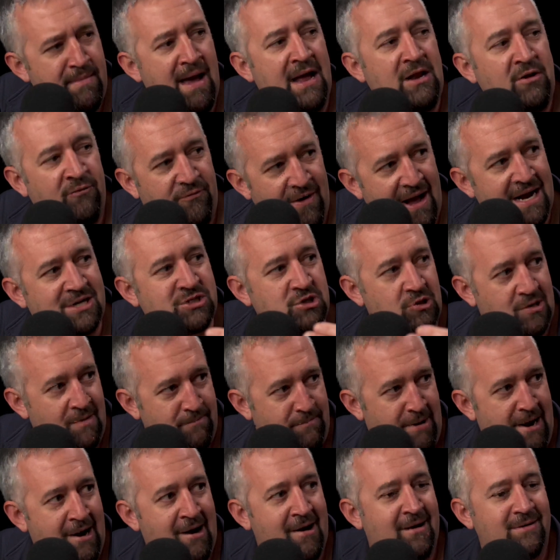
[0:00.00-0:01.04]
Manufacturer
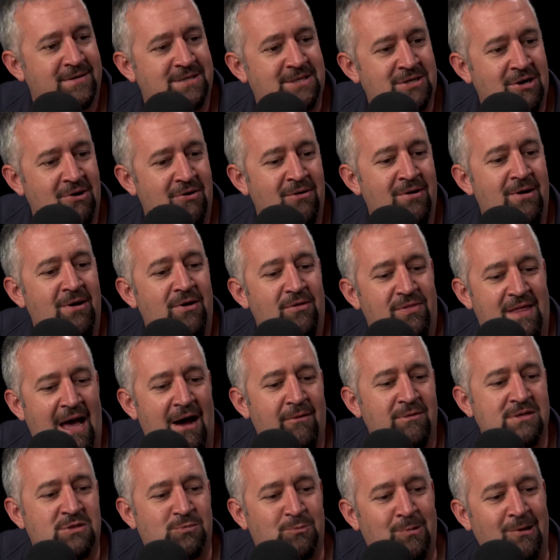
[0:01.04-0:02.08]
compare. So
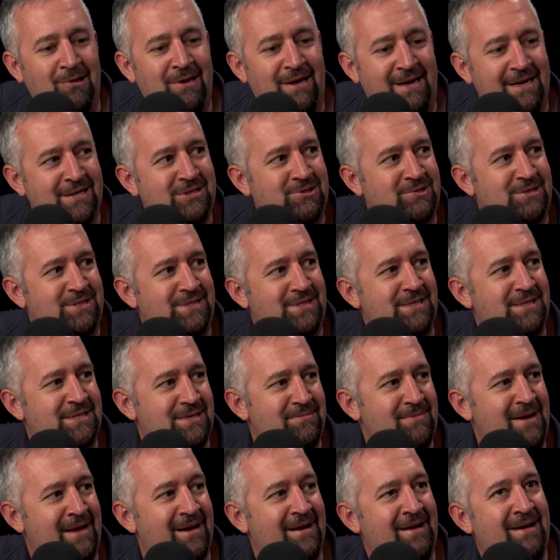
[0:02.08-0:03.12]
that was really interesting
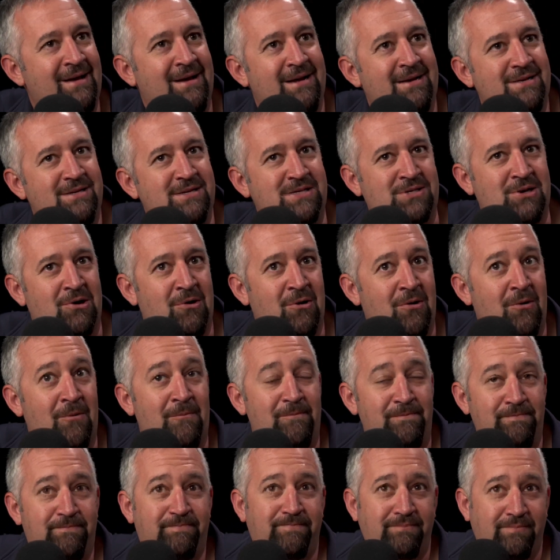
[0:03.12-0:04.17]
to me.
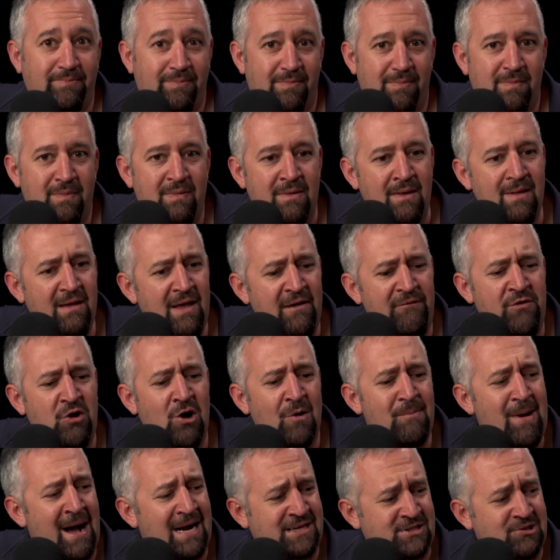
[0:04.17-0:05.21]
So if you
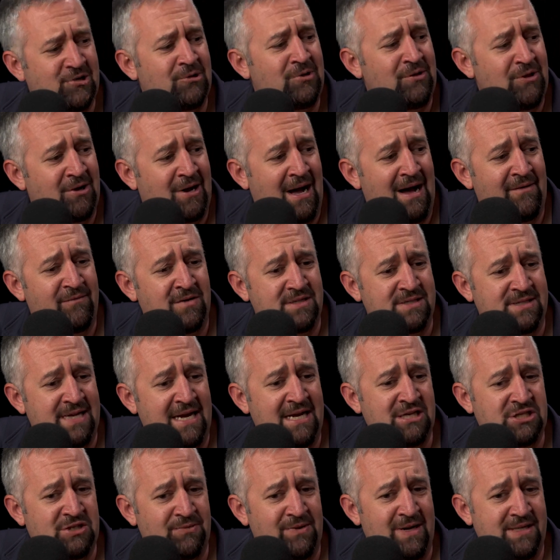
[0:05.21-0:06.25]
go back to earlier in the
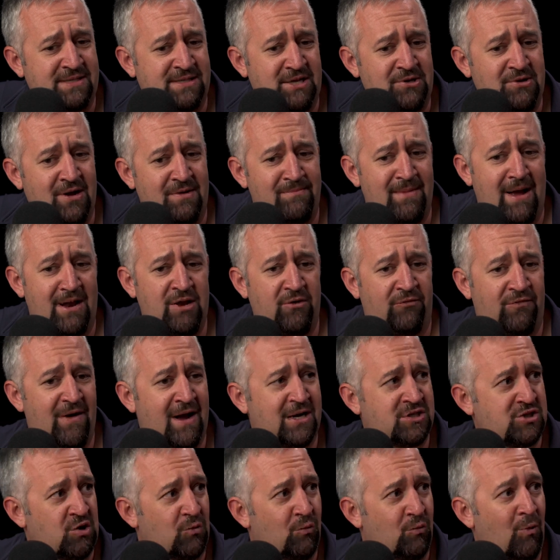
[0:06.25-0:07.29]
conversation when I said you had
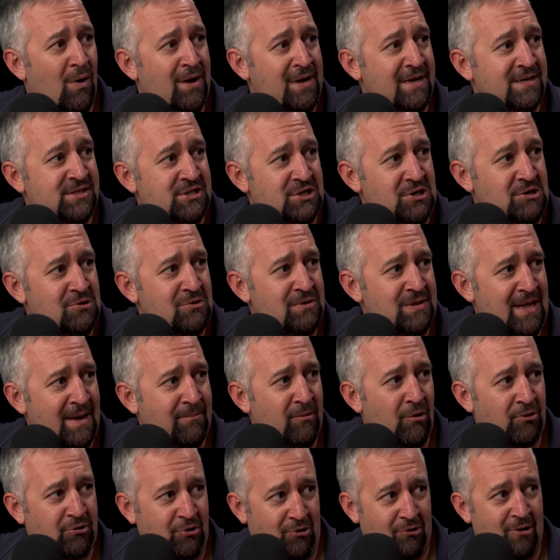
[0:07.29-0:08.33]
manufacturer 1 and 2 and they
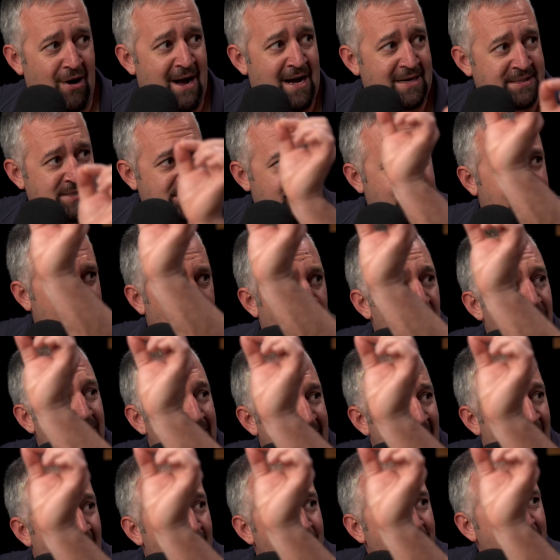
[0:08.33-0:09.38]
both cross to an
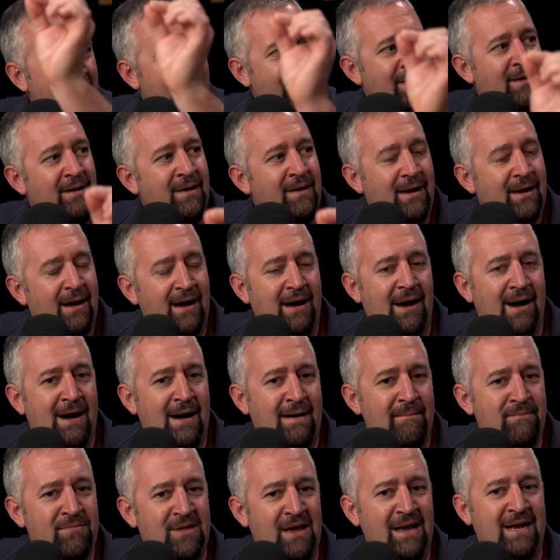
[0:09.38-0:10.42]
OEM,
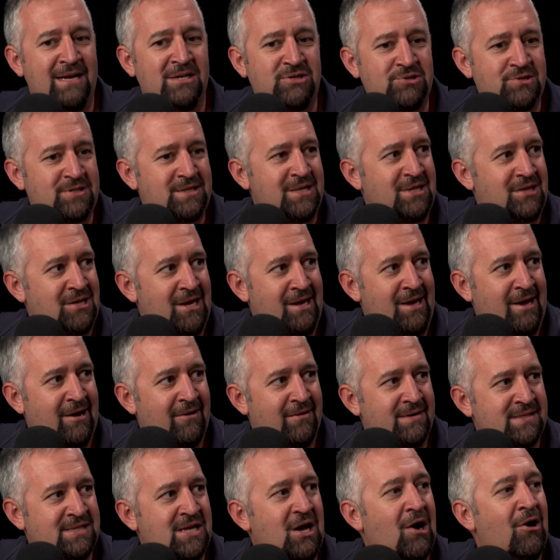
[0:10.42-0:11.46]
the interesting thing
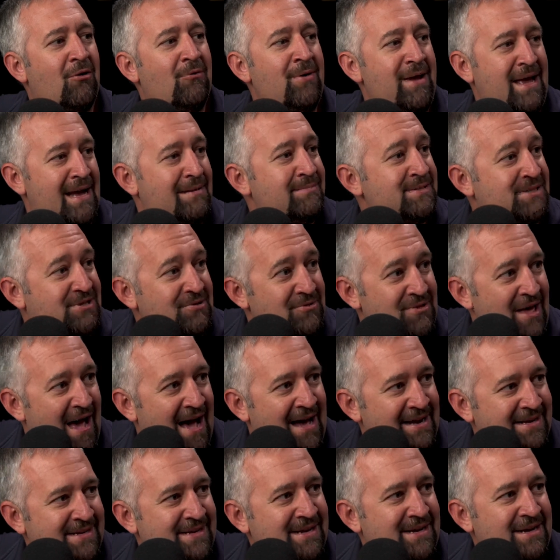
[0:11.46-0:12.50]
here is the OEMs do
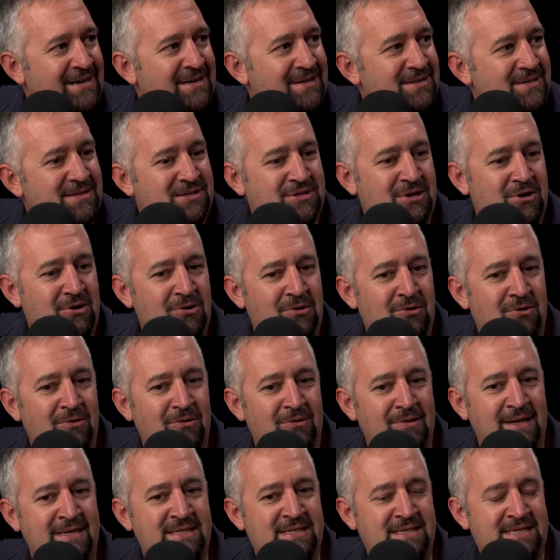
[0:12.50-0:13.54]
that. So
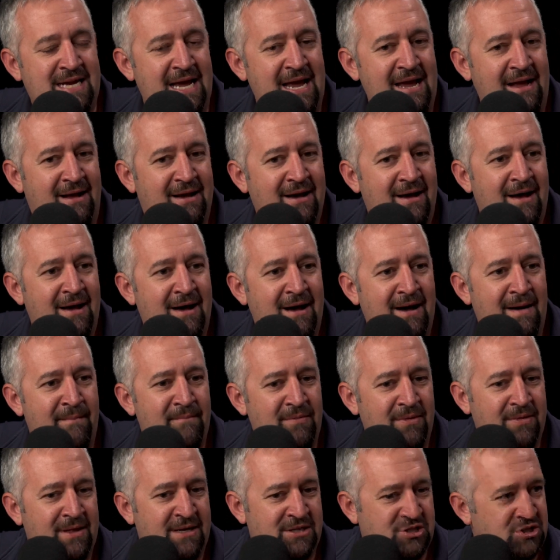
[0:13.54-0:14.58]
let's take
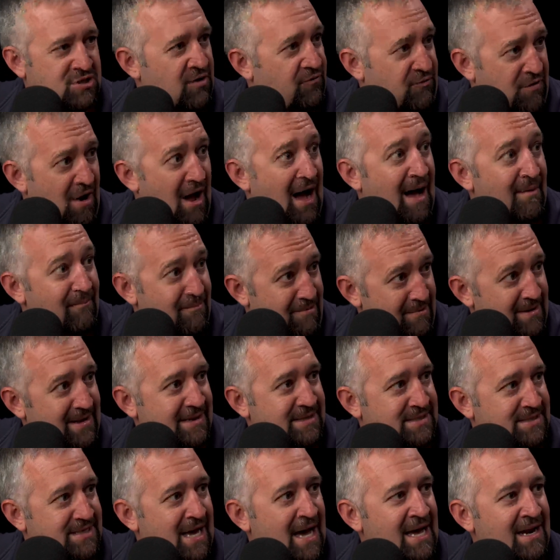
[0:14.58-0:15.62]
the shift knob
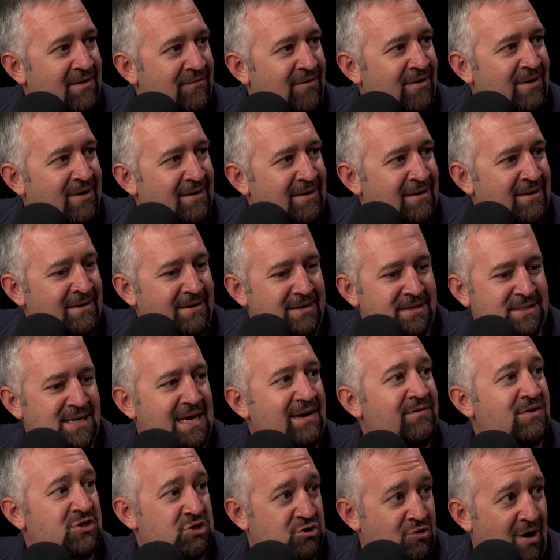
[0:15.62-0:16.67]
inside of
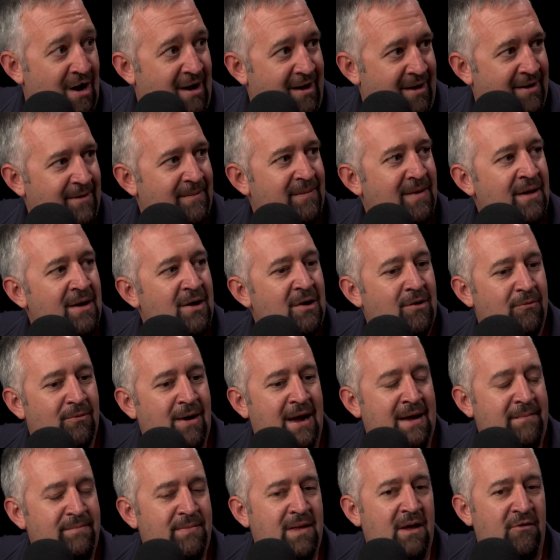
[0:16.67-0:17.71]
a truck,
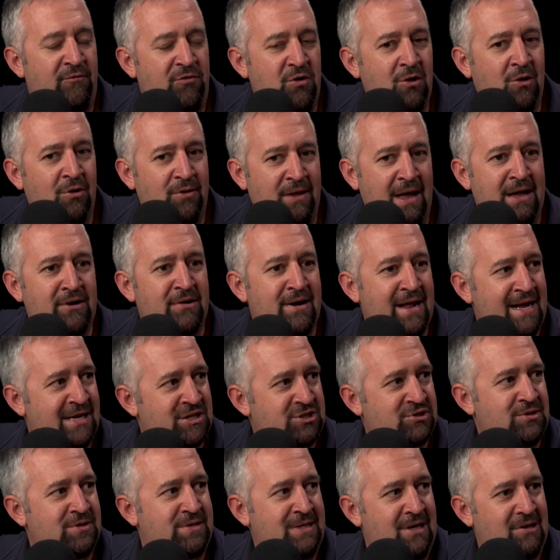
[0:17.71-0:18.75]
right? If you go to the
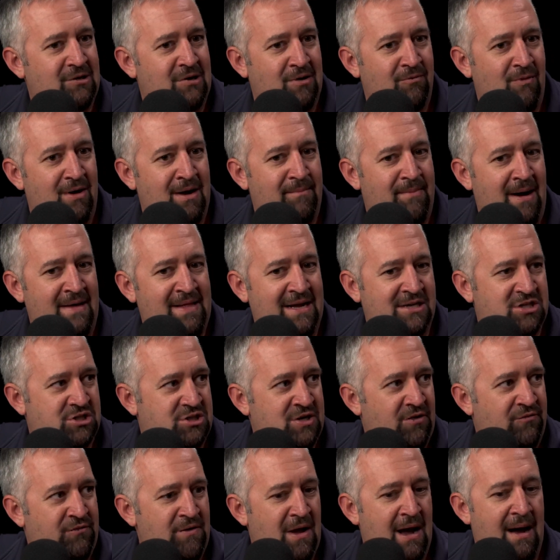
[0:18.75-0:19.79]
international dealer and want to buy that
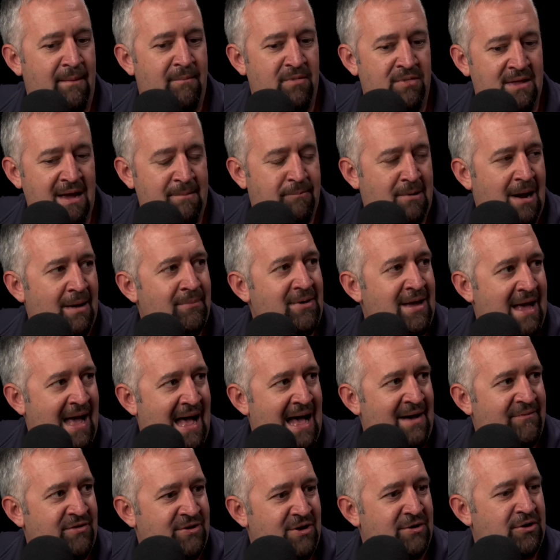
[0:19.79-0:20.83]
shift knob, they probably
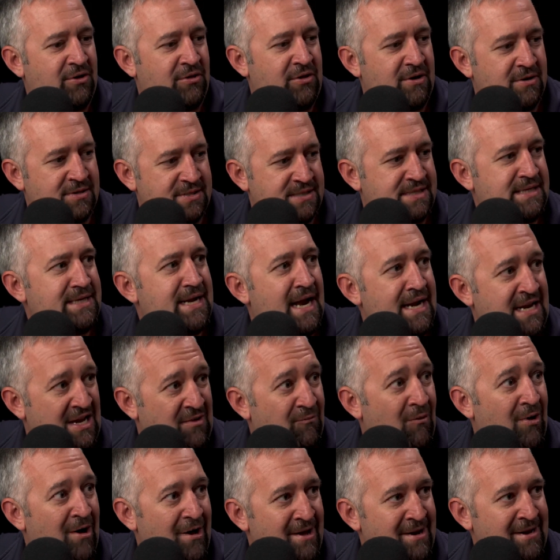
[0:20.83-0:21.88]
have it under their
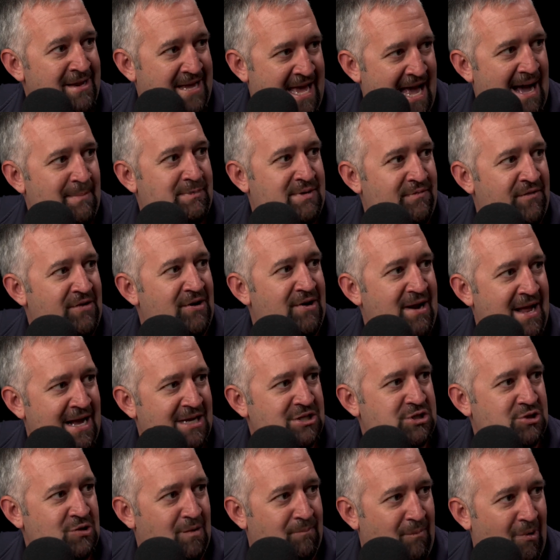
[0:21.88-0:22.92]
C91 captive
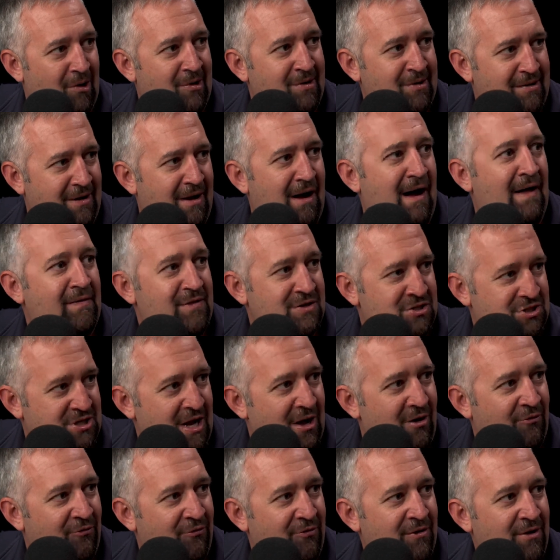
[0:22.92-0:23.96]
international part on the
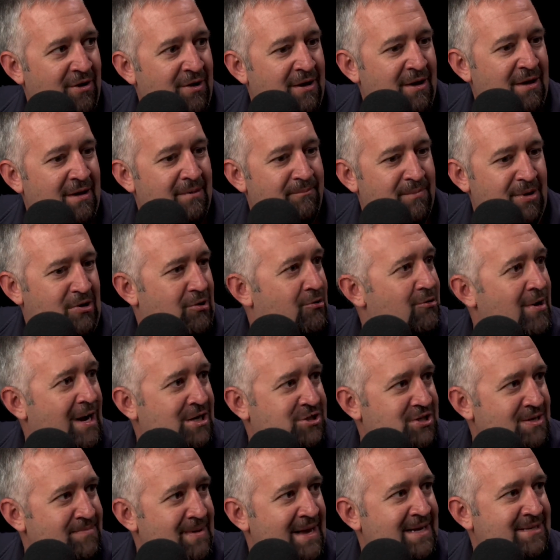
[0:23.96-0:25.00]
shelf. But who
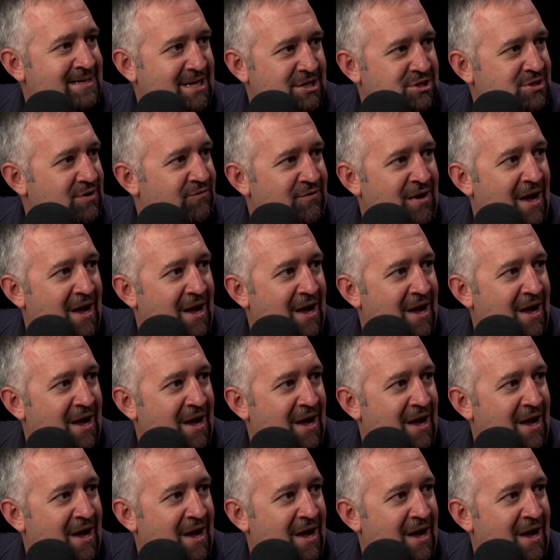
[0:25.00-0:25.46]
actually makes that shift